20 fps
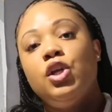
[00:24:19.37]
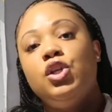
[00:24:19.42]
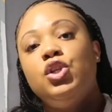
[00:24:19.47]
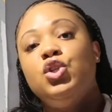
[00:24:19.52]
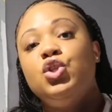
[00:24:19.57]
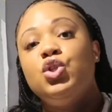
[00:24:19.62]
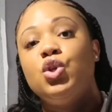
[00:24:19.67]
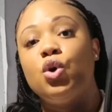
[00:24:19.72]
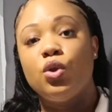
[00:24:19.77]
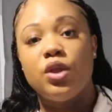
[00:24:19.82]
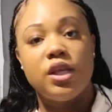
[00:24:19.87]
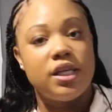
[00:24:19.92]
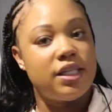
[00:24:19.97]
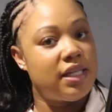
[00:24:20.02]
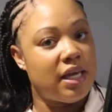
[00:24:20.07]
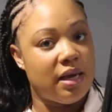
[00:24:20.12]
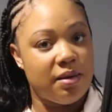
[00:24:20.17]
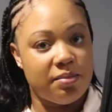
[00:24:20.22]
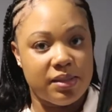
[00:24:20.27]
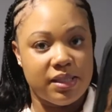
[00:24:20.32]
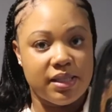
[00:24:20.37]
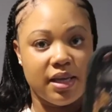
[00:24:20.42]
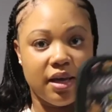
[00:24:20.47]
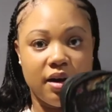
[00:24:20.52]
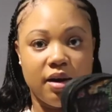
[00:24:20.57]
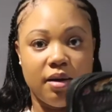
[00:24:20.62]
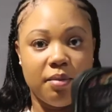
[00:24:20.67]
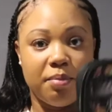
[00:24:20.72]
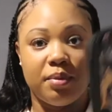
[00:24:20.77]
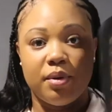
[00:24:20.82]
so the same
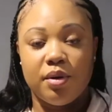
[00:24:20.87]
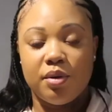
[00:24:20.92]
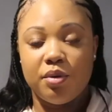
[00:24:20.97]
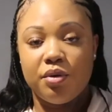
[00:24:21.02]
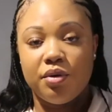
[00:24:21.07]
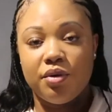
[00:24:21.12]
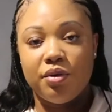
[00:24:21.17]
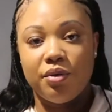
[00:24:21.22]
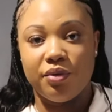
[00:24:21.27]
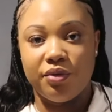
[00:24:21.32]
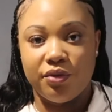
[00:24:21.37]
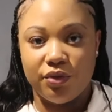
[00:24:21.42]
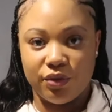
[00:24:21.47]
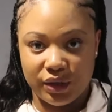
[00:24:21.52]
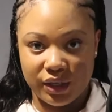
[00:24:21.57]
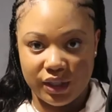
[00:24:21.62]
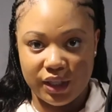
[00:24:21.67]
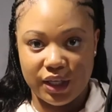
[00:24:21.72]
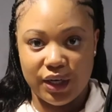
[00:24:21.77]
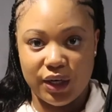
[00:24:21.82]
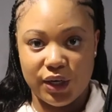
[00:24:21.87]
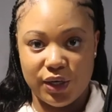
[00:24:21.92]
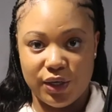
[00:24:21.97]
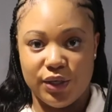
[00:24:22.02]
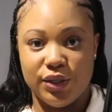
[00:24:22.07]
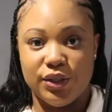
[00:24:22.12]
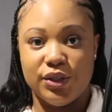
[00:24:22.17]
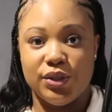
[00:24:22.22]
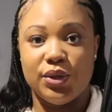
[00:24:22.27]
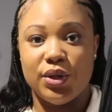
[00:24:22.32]
setup for the
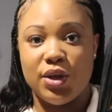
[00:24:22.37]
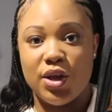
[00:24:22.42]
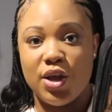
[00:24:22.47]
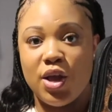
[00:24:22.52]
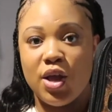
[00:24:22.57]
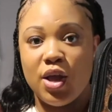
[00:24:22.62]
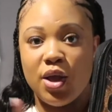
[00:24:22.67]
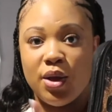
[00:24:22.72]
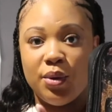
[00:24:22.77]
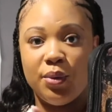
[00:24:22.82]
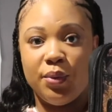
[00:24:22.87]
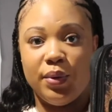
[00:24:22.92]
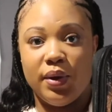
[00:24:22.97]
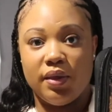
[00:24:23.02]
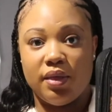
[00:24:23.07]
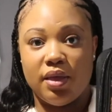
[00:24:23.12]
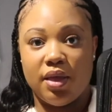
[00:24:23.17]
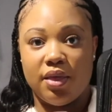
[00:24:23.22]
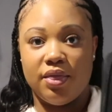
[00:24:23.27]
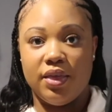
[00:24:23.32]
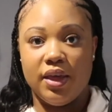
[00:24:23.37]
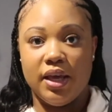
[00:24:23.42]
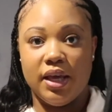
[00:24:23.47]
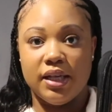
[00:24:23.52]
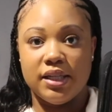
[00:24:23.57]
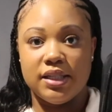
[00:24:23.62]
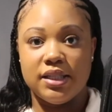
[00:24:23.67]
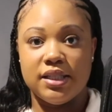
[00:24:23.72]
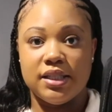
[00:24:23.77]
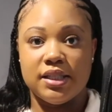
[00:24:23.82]
nurse with
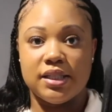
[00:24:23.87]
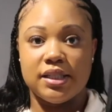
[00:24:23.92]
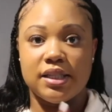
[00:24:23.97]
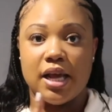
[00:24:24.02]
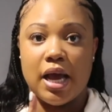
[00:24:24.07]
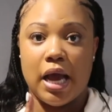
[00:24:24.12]
this.